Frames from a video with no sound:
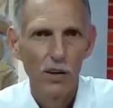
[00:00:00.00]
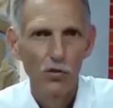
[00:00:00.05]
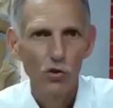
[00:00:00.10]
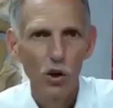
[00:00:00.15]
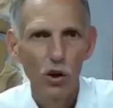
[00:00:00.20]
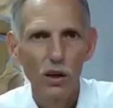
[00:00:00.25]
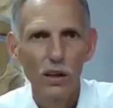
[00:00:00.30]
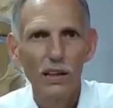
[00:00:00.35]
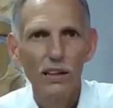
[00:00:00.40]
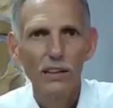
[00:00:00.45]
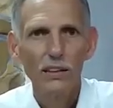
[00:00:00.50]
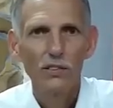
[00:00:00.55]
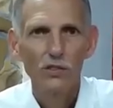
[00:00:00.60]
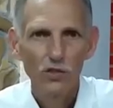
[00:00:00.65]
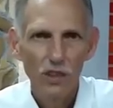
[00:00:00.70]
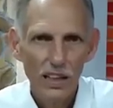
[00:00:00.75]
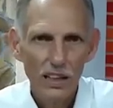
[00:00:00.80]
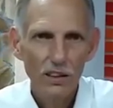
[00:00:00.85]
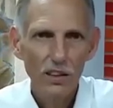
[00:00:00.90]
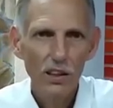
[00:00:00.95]
So
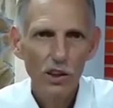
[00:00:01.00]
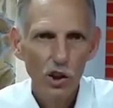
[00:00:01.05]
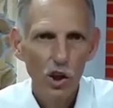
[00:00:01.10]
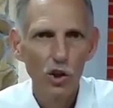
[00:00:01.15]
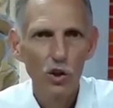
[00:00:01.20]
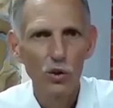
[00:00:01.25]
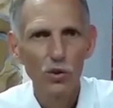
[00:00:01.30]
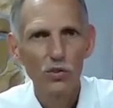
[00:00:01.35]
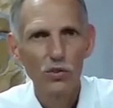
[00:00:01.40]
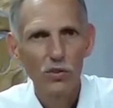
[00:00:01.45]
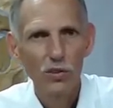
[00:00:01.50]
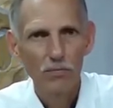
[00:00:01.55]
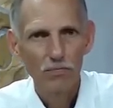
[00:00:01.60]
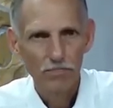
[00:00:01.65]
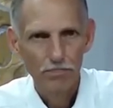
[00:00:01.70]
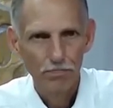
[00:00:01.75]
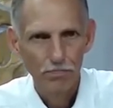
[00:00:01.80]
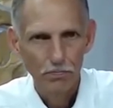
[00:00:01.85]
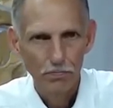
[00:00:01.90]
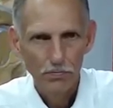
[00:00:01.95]
Satan knows
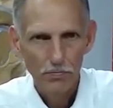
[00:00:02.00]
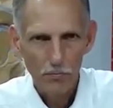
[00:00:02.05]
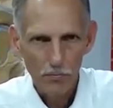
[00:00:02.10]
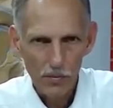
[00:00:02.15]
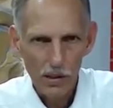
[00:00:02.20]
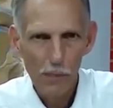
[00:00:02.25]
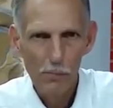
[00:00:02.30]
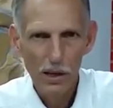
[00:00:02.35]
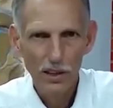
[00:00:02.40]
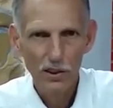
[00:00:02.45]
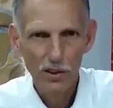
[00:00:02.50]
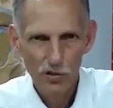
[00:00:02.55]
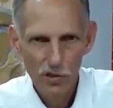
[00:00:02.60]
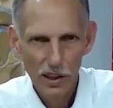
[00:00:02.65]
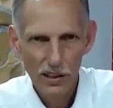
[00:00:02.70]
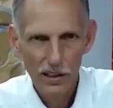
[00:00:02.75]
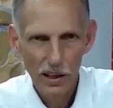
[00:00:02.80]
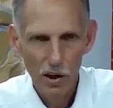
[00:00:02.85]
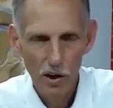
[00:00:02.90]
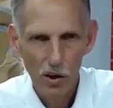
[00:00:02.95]
about the
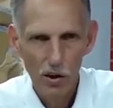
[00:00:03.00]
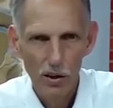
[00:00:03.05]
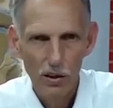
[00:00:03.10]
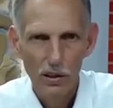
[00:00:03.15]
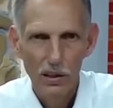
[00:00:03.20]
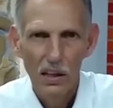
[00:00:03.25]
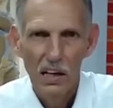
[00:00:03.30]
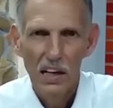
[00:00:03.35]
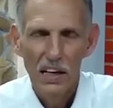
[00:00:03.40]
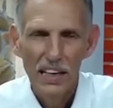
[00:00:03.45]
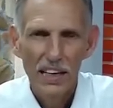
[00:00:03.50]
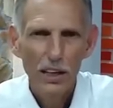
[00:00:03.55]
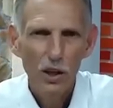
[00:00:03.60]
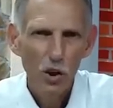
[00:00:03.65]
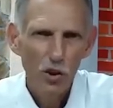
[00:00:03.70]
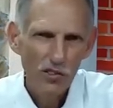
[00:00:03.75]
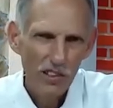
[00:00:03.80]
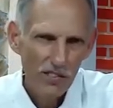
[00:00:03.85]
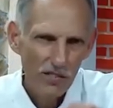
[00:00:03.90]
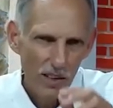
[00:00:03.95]
Sunday law. He
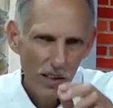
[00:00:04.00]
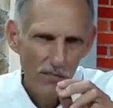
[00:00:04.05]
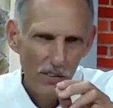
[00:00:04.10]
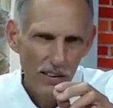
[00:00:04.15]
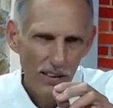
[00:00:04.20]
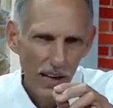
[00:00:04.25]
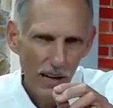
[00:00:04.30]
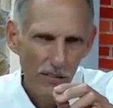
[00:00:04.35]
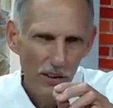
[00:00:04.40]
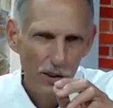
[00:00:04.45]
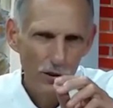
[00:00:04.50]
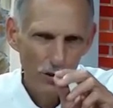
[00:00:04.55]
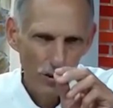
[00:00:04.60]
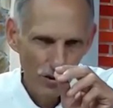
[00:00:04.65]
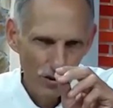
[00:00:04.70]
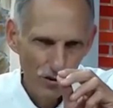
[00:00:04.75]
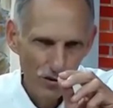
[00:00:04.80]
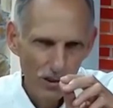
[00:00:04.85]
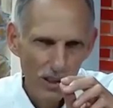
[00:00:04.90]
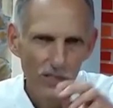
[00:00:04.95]
knows that Seventh-day Adventists
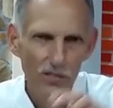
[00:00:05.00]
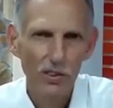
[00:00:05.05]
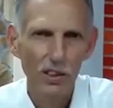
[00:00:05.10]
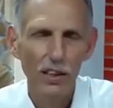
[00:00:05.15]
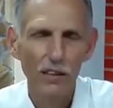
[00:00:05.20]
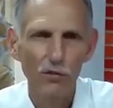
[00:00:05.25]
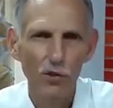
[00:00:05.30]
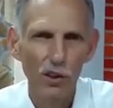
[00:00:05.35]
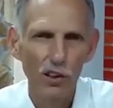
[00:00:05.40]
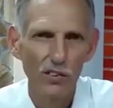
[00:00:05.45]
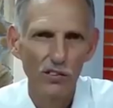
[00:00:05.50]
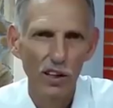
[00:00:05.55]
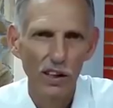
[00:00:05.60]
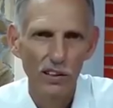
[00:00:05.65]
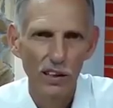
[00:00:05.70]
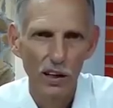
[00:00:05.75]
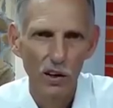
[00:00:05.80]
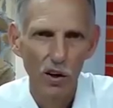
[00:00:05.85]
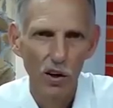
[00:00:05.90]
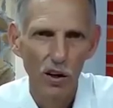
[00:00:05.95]
are sensitive to the
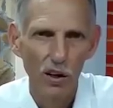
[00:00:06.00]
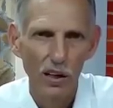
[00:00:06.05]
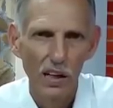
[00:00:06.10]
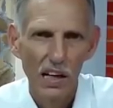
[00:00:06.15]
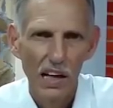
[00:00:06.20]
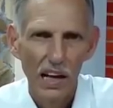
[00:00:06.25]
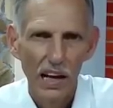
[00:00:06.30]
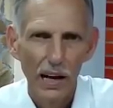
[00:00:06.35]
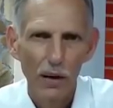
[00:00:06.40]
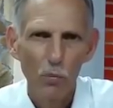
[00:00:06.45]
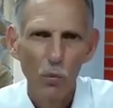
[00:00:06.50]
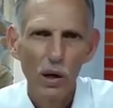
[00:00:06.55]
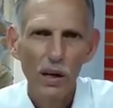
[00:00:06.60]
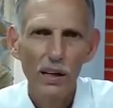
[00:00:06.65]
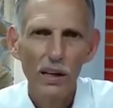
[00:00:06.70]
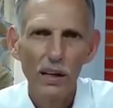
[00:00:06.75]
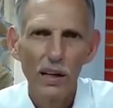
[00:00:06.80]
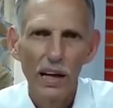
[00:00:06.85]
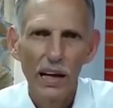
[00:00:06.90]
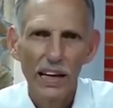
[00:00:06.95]
Sunday law. And
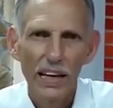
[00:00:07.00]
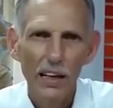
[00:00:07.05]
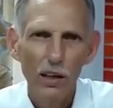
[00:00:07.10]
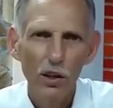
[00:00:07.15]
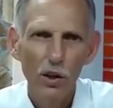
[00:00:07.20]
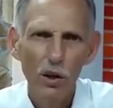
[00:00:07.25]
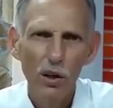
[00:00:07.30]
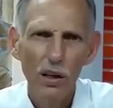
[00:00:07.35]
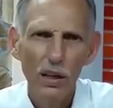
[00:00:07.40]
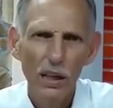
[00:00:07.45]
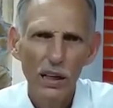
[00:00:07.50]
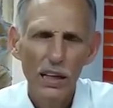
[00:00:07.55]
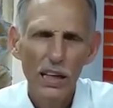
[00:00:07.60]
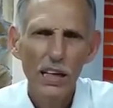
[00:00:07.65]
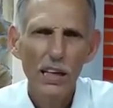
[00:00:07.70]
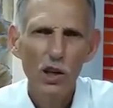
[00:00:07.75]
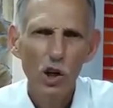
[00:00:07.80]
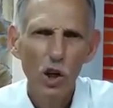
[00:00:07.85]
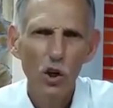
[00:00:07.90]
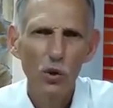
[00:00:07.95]
what
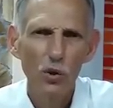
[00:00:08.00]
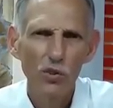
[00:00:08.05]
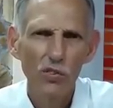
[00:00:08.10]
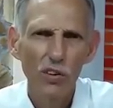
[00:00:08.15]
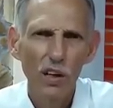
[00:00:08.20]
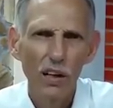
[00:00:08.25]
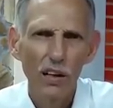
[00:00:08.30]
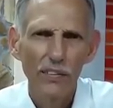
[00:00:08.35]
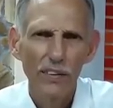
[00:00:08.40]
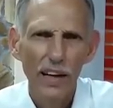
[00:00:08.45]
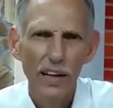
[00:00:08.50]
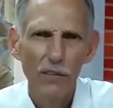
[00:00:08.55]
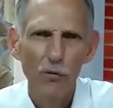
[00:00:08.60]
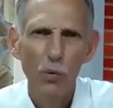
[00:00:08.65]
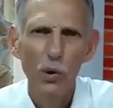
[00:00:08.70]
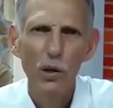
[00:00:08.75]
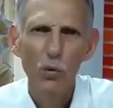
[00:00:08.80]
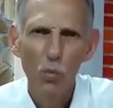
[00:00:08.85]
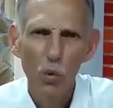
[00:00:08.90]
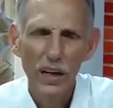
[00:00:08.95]
he knows that
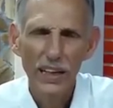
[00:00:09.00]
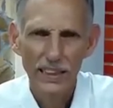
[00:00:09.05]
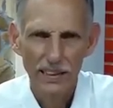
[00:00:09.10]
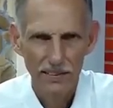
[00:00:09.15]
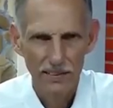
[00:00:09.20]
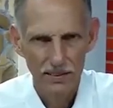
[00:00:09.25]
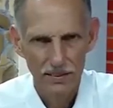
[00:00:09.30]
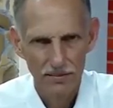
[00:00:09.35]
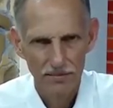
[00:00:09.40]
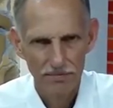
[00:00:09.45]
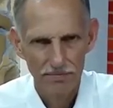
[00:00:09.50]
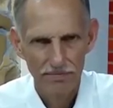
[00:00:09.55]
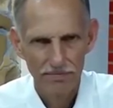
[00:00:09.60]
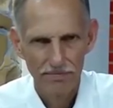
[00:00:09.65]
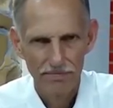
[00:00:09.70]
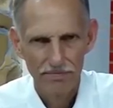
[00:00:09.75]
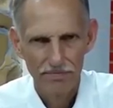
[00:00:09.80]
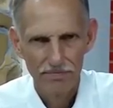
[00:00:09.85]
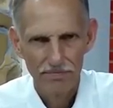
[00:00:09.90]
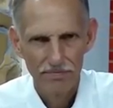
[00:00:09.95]
if we wait
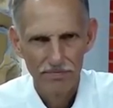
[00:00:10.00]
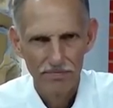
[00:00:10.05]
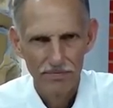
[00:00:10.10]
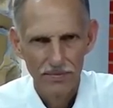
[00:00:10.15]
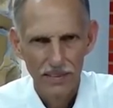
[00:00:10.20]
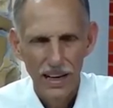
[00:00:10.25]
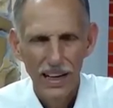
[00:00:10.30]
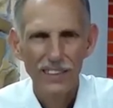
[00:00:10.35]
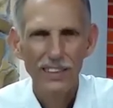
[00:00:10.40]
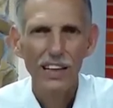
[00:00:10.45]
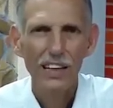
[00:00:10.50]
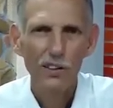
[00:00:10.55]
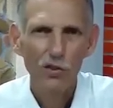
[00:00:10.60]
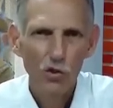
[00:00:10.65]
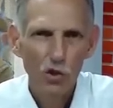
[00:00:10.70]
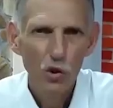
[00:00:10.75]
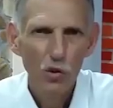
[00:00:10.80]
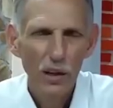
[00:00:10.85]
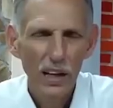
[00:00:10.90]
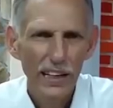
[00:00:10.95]
until
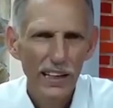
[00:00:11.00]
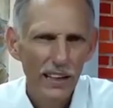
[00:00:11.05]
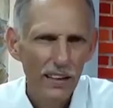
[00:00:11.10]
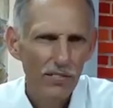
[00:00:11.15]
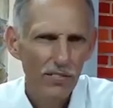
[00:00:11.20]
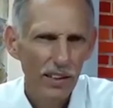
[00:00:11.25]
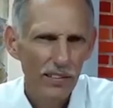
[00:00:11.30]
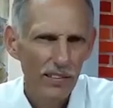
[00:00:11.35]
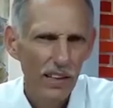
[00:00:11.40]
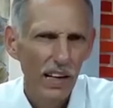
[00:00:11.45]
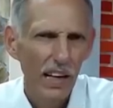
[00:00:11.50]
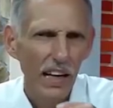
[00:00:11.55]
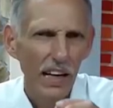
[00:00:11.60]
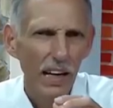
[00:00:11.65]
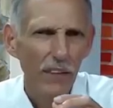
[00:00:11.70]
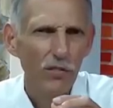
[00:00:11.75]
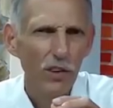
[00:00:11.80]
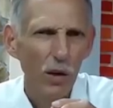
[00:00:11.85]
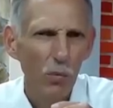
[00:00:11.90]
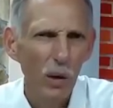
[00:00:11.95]
too late, he says,
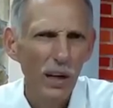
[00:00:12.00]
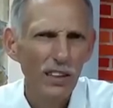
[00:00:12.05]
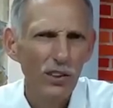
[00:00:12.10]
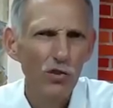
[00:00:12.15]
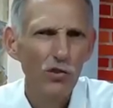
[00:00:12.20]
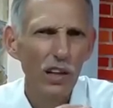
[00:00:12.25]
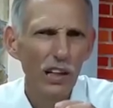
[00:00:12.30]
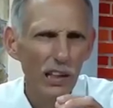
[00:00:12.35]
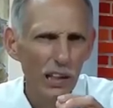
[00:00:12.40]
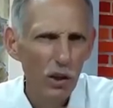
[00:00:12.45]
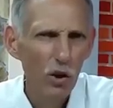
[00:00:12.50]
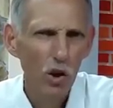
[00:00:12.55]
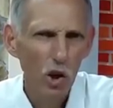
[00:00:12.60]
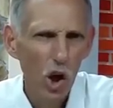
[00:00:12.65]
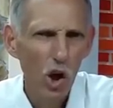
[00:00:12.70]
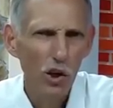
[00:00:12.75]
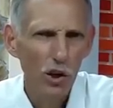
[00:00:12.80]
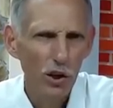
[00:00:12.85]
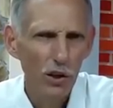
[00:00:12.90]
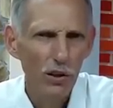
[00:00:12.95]
if they wait just a little
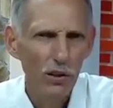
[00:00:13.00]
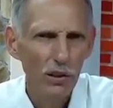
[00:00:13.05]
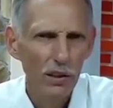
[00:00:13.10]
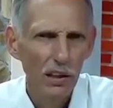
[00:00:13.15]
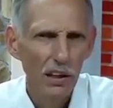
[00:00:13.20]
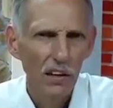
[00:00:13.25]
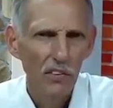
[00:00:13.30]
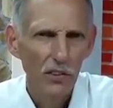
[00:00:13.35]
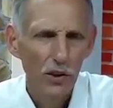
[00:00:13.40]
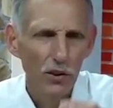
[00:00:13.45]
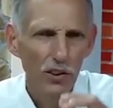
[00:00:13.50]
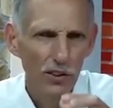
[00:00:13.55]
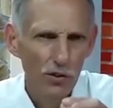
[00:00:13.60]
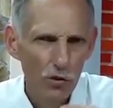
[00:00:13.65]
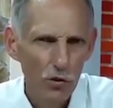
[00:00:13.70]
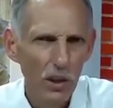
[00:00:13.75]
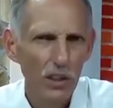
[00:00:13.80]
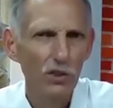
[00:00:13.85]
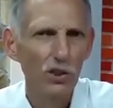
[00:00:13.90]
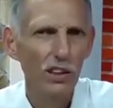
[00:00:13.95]
longer, their
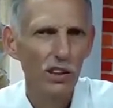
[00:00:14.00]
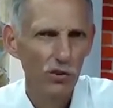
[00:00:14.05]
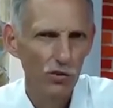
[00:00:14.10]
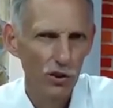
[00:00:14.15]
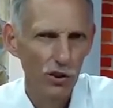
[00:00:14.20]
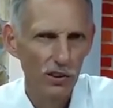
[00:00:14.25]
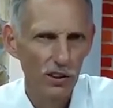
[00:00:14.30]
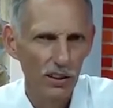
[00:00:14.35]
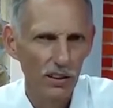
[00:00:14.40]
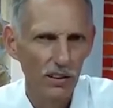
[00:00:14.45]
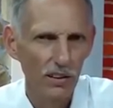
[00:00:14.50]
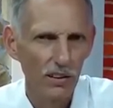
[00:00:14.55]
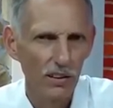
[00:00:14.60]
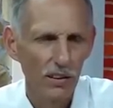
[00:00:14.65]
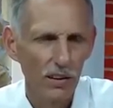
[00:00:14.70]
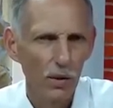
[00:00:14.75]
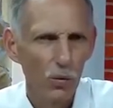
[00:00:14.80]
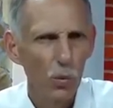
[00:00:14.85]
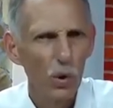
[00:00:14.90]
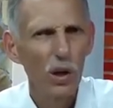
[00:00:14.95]
destruction is certain.
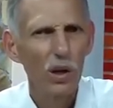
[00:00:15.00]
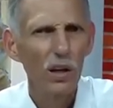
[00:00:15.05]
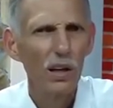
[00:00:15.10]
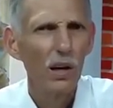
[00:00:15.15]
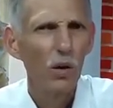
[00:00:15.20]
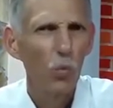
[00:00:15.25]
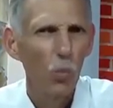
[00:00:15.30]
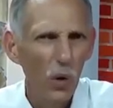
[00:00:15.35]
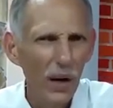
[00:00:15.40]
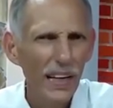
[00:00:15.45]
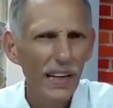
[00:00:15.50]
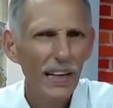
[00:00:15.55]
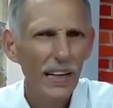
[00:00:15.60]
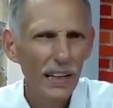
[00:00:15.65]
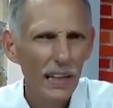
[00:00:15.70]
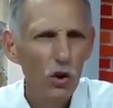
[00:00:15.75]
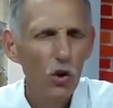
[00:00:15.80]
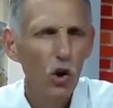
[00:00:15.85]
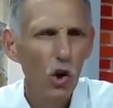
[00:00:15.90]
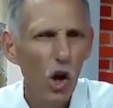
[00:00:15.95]
Well, waiting
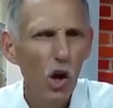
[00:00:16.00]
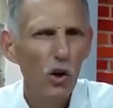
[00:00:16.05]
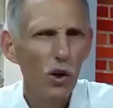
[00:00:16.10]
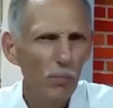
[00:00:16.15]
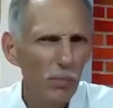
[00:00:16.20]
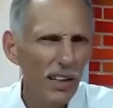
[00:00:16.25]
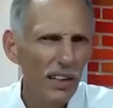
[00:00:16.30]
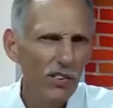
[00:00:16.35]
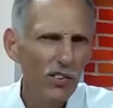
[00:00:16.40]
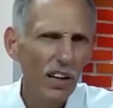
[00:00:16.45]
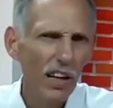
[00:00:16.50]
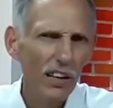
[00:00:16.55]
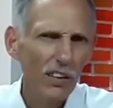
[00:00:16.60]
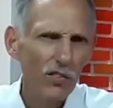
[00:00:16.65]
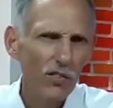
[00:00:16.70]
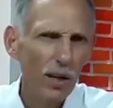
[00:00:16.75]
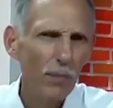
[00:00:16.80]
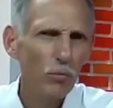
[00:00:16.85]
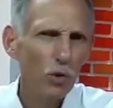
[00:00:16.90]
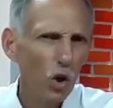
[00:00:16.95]
a little longer means
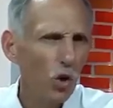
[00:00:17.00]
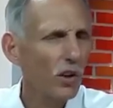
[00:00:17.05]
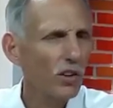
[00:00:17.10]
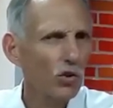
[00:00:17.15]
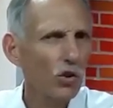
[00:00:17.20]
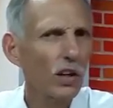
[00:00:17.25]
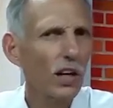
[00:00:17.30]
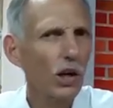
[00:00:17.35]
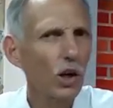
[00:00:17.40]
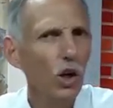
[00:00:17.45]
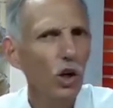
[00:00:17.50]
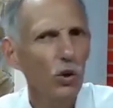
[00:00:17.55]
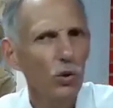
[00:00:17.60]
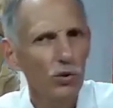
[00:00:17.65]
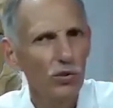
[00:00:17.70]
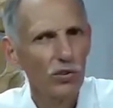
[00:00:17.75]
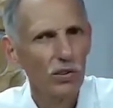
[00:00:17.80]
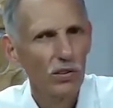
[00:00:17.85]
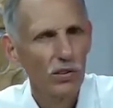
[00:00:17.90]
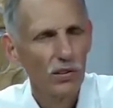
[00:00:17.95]
some door is going to
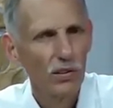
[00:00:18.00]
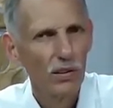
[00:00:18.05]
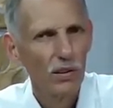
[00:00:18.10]
close.